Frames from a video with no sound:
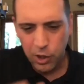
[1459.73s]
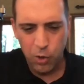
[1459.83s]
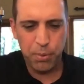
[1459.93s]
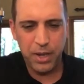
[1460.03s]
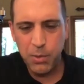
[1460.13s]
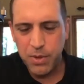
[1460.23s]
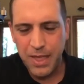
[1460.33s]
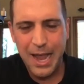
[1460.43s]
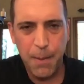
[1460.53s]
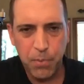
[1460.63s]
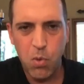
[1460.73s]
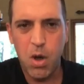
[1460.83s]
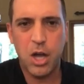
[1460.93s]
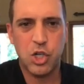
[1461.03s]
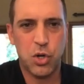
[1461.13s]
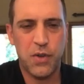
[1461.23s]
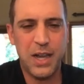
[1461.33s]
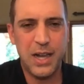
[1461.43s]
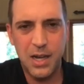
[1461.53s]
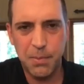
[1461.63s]
play with that Apple Watch, or they
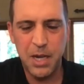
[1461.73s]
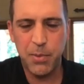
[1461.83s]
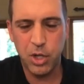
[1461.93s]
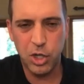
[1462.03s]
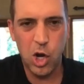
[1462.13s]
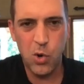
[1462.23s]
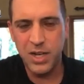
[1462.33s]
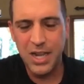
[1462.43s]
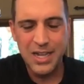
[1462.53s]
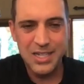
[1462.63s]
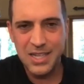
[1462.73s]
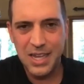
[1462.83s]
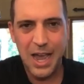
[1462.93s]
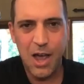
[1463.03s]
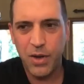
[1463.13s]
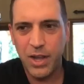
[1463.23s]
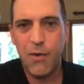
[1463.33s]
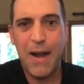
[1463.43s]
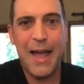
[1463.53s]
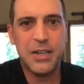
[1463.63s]
need to be able to go and see how
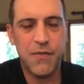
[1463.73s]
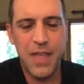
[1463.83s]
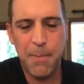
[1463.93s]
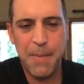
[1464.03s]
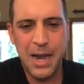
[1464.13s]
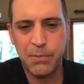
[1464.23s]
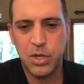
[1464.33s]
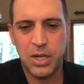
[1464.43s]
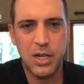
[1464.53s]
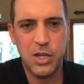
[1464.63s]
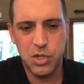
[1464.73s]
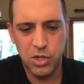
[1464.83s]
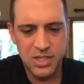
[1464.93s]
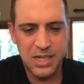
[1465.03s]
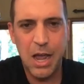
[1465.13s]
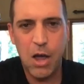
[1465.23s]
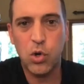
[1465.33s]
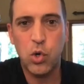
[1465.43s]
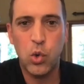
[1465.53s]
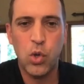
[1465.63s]
interactive that MacBook is, or see how
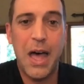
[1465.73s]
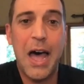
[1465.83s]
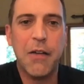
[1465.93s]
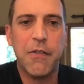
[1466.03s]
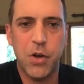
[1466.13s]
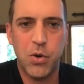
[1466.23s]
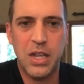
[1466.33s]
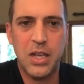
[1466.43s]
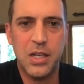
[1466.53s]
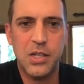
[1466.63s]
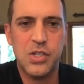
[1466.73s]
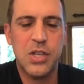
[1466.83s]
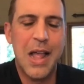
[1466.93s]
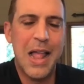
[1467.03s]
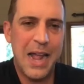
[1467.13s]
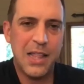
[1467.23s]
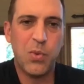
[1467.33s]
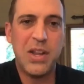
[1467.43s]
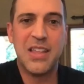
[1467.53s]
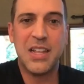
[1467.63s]
cool the iPhone is. And then
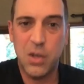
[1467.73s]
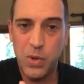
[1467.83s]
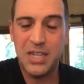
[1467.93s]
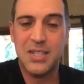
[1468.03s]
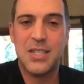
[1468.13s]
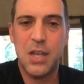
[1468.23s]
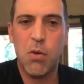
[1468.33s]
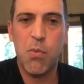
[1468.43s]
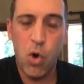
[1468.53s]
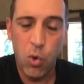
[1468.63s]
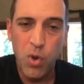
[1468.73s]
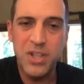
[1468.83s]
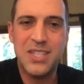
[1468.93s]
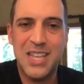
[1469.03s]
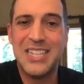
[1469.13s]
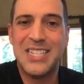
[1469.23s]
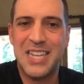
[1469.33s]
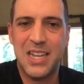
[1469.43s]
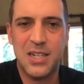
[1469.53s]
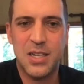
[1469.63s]
we think that we can sell more once they
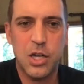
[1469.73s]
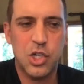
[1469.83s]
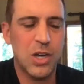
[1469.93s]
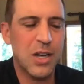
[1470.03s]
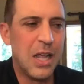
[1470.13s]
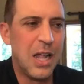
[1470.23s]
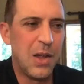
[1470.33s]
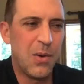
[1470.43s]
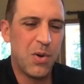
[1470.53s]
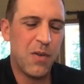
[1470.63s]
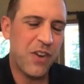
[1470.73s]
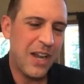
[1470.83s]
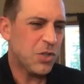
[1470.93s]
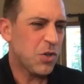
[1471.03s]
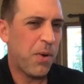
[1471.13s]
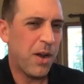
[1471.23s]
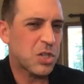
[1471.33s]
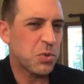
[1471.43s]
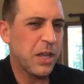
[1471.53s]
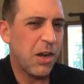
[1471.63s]
see it and touch it. Well, financial
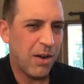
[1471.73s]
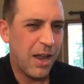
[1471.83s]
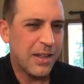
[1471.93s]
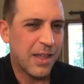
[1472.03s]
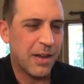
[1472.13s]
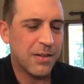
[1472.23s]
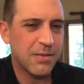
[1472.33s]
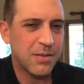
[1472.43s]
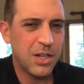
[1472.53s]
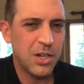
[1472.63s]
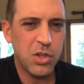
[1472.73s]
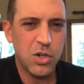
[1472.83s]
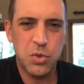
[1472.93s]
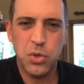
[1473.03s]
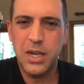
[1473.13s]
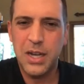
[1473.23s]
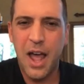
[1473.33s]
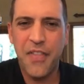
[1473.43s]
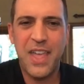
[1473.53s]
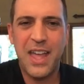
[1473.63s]
products really aren't like that. There's really
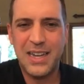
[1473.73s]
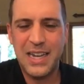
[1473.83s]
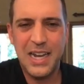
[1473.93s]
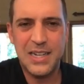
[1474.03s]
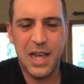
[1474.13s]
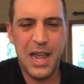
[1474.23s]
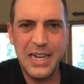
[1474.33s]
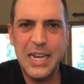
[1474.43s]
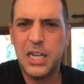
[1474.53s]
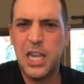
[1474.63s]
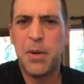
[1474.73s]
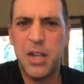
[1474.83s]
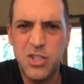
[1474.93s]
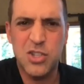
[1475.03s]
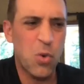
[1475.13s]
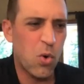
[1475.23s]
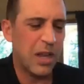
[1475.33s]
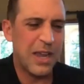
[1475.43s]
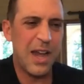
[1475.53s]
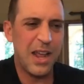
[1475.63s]
not that need I need to come into the store to
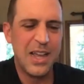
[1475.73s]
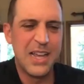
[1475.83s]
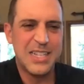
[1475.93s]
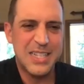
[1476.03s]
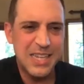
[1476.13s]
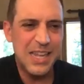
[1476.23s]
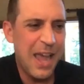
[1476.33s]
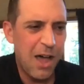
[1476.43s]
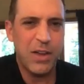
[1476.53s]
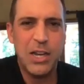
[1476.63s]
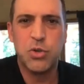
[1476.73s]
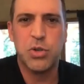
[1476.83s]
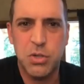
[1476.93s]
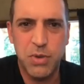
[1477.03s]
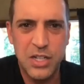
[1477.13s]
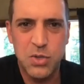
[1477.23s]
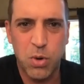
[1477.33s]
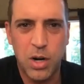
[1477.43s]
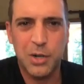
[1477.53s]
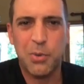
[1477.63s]
kind of see how interest rates
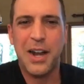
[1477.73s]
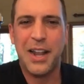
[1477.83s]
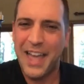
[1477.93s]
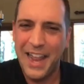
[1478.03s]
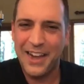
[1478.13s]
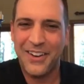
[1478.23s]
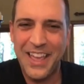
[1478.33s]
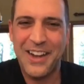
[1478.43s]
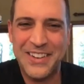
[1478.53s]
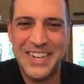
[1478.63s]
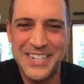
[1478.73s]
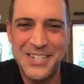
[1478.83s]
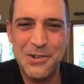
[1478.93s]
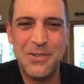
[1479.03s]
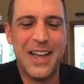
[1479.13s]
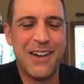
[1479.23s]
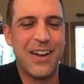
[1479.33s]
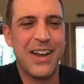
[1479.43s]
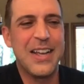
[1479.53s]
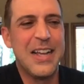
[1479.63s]
work, right? Like I don't need to do that,
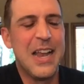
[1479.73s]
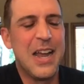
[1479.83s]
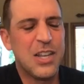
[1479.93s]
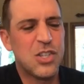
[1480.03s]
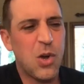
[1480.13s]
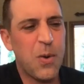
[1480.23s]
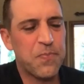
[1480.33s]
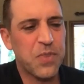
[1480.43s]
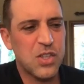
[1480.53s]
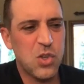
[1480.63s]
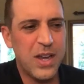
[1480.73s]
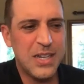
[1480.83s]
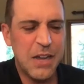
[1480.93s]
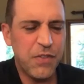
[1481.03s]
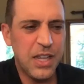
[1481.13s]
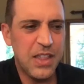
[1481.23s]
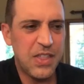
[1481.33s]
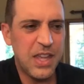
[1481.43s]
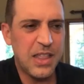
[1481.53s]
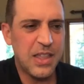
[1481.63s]
right? So I definitely
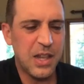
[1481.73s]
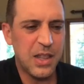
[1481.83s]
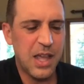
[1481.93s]
think that